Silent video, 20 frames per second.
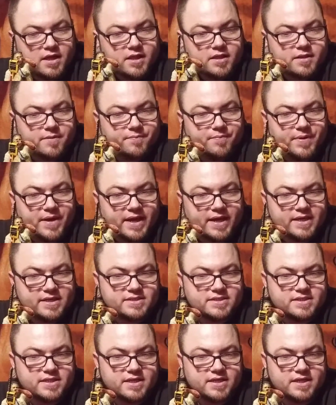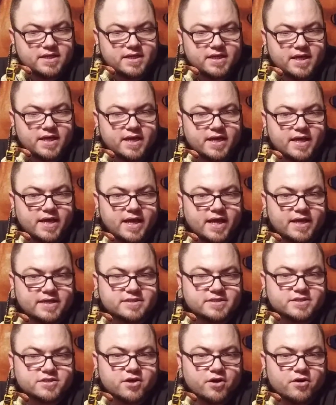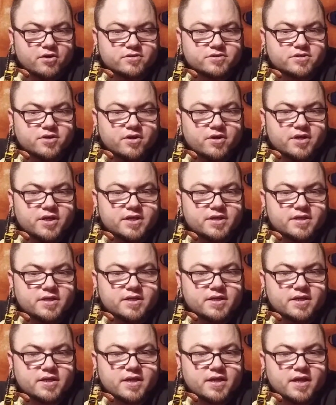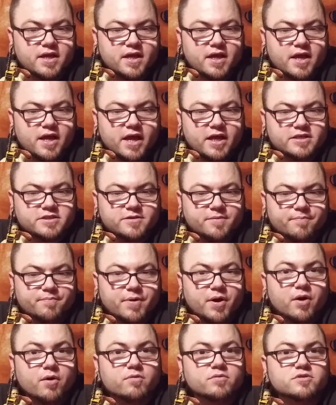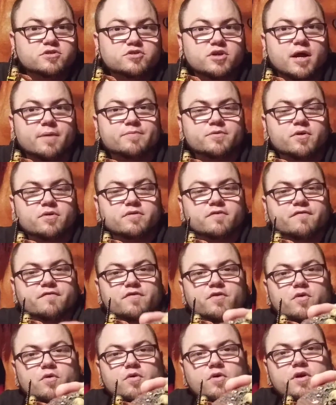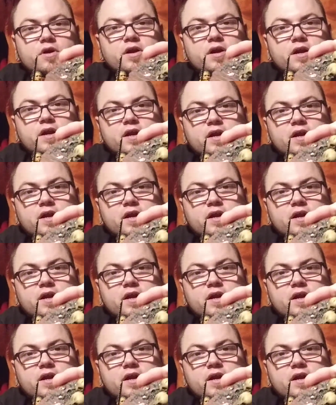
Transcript: The base has skulls on it and some bones dropped on the floor.